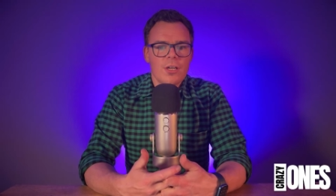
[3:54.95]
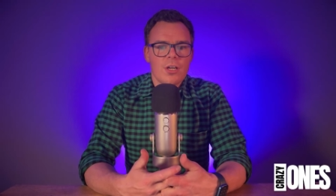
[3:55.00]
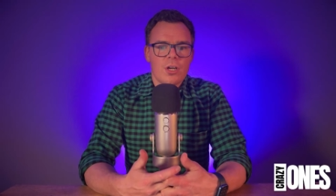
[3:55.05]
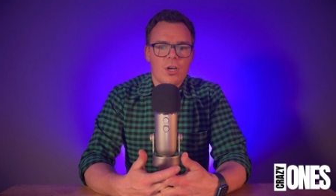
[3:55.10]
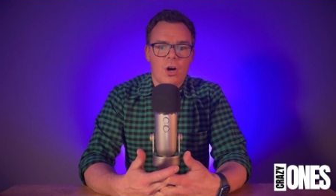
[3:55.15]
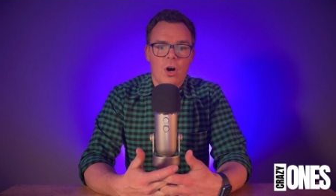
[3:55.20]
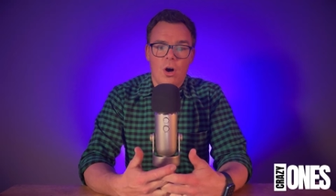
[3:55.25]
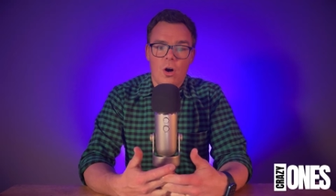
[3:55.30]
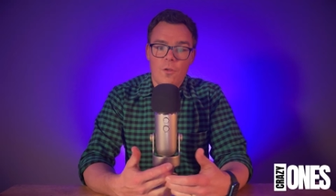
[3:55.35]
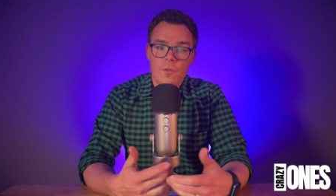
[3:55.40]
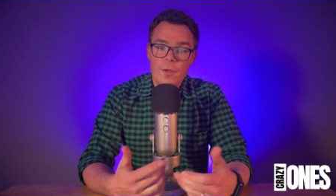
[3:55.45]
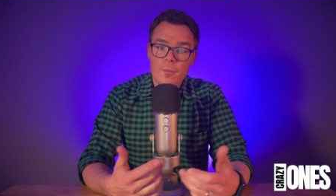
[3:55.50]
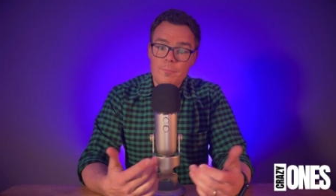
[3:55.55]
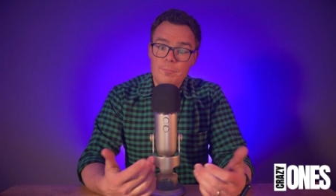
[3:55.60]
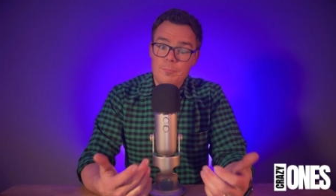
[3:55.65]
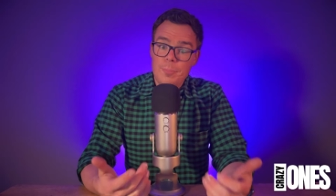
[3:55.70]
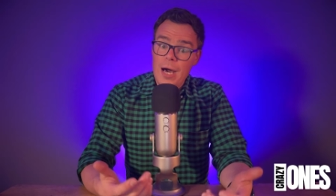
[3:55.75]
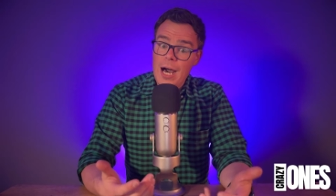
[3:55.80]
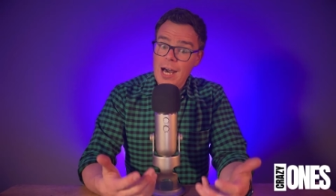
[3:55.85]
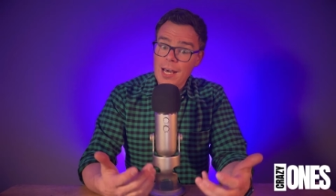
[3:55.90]
call the
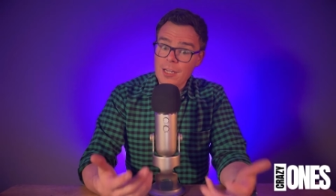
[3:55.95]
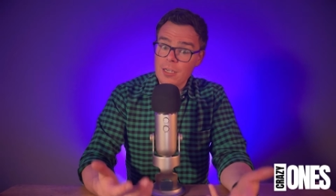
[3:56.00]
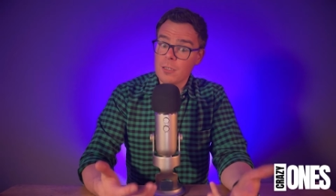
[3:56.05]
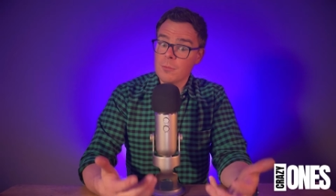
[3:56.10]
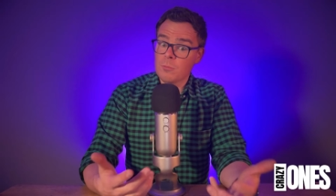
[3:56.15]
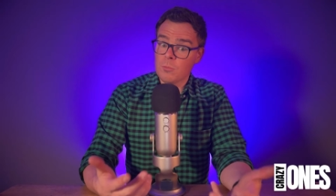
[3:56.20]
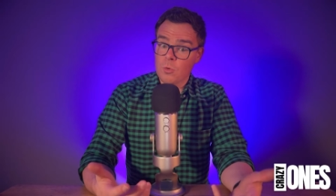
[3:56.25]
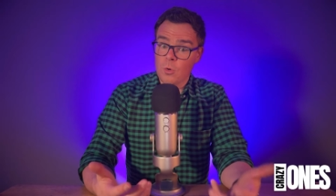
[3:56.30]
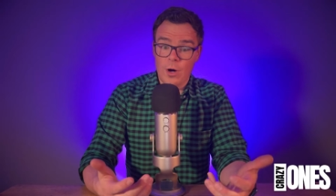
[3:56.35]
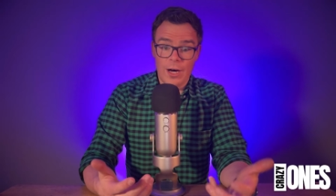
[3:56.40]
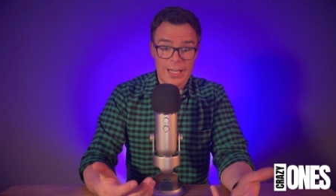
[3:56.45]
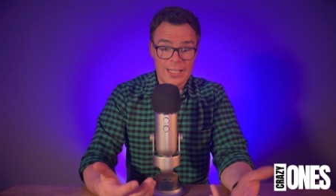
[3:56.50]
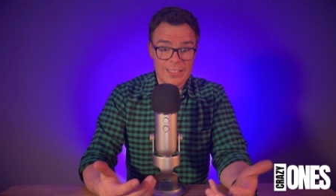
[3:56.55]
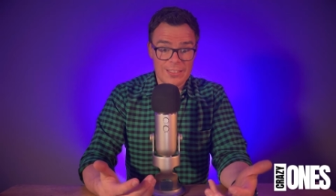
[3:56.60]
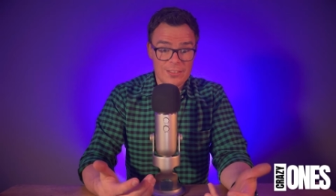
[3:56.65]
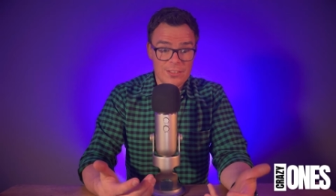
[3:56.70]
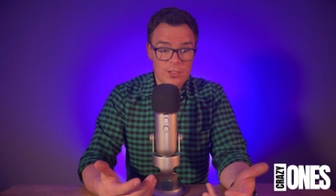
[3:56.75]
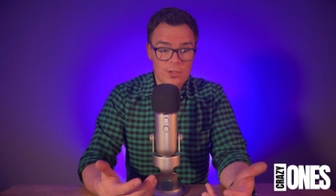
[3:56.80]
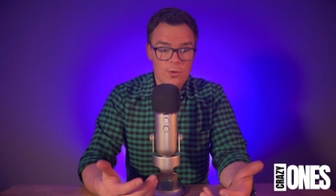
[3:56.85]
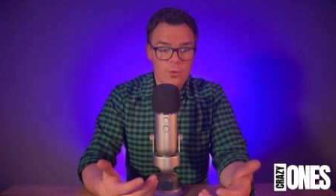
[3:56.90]
bottom
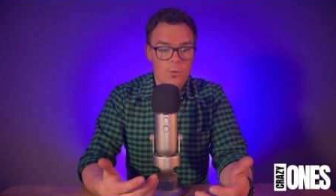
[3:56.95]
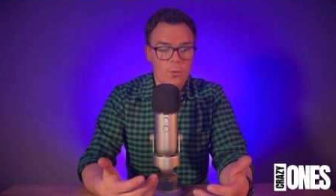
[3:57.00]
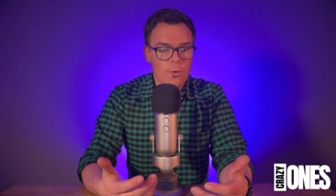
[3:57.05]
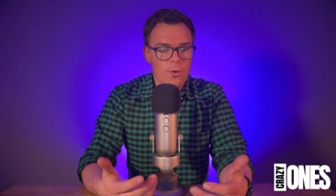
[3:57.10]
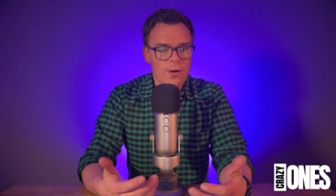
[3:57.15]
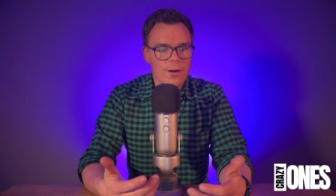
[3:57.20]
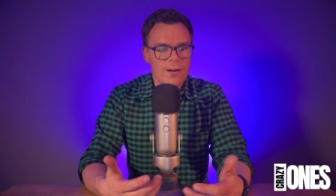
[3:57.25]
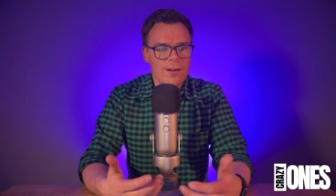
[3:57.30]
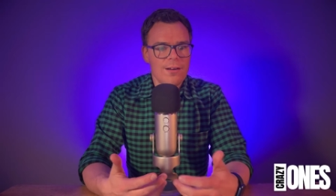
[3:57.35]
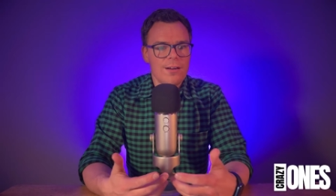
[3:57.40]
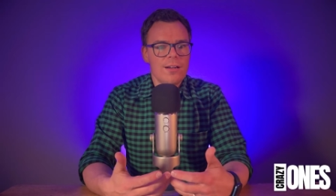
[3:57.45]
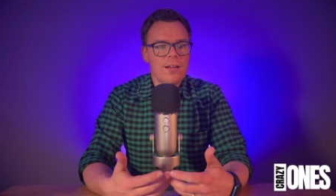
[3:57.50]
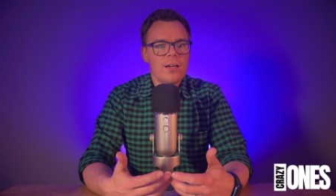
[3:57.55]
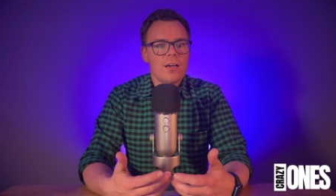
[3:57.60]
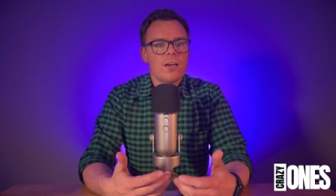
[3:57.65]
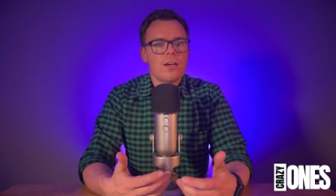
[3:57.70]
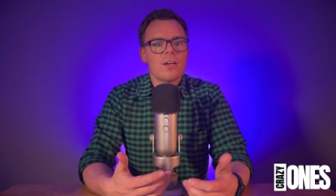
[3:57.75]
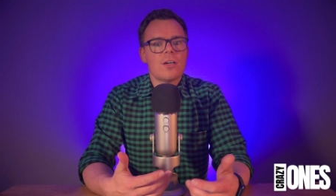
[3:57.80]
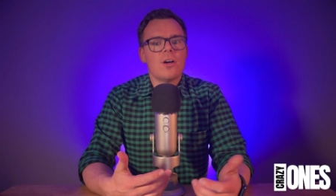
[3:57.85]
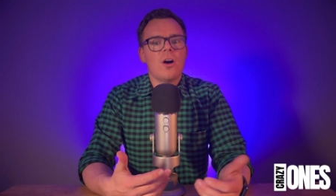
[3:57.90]
one, or
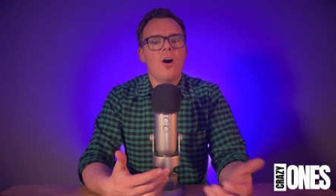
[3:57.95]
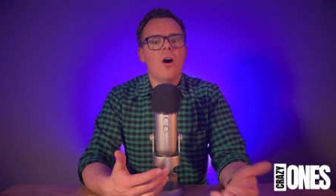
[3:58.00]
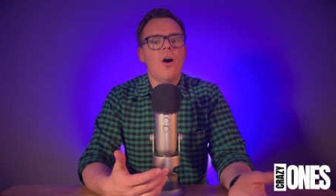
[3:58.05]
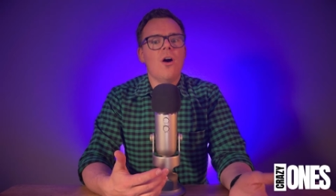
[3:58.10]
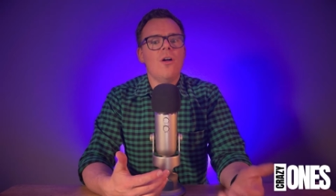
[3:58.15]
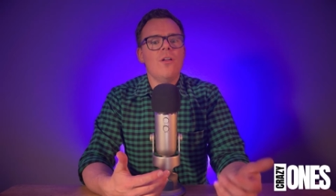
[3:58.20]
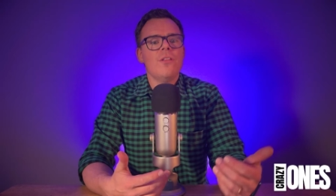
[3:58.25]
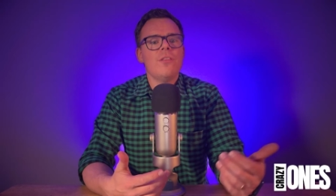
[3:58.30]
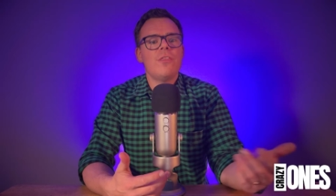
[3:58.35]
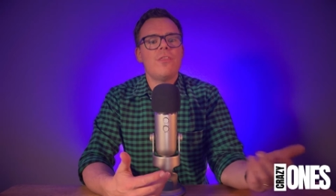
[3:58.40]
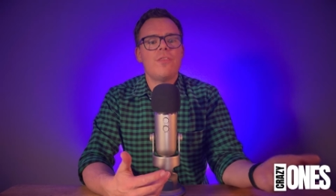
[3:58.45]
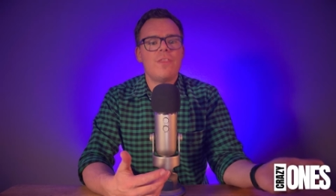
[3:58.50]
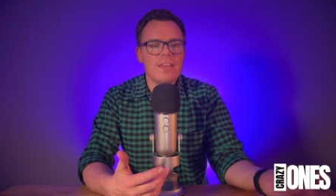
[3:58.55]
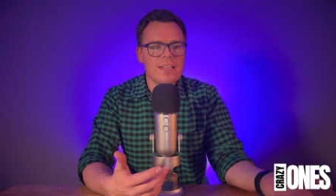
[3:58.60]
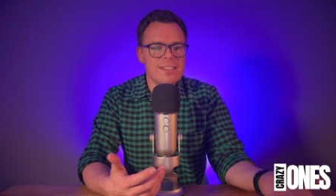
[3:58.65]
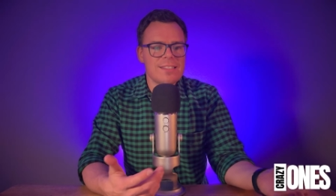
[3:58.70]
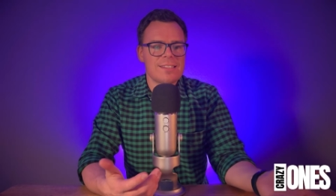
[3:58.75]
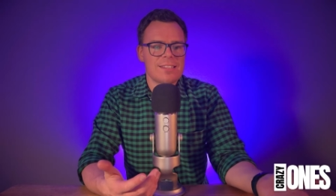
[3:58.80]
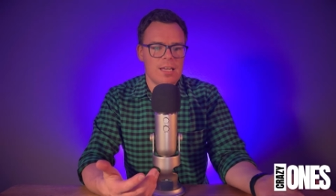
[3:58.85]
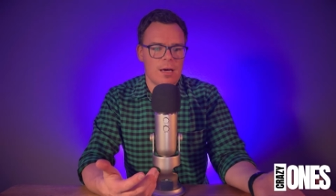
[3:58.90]
call
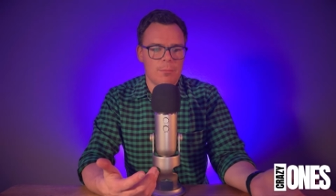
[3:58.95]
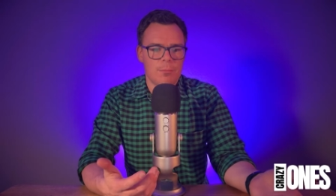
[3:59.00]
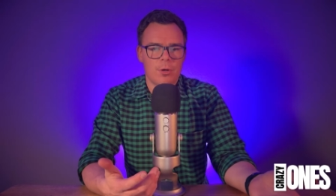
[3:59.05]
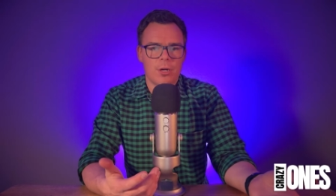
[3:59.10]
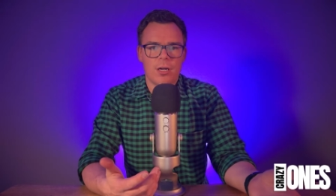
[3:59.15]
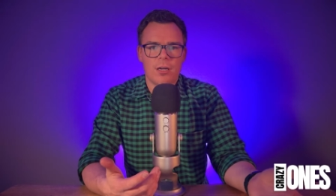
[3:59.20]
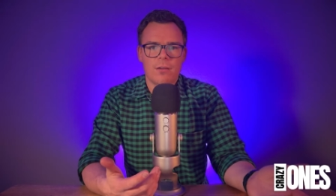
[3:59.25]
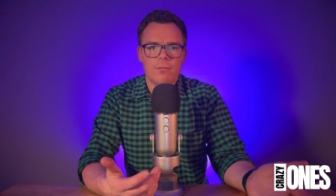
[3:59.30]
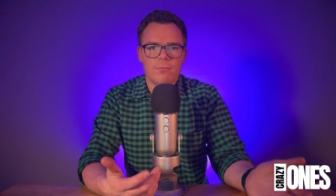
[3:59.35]
this number,